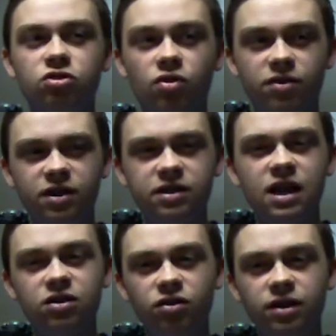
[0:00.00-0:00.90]
So I think it's
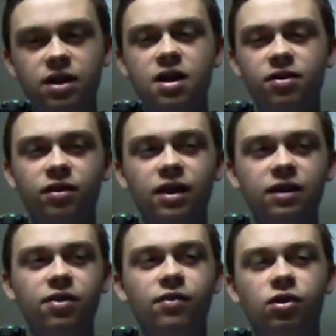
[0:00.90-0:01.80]
actually the
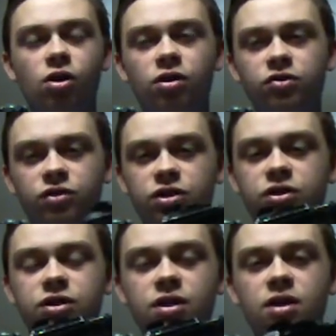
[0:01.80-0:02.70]
length of the cartridge
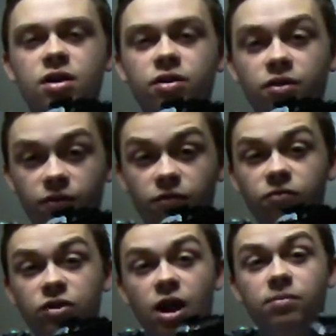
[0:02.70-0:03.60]
is the
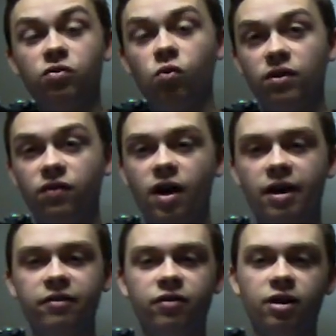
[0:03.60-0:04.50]
times 45.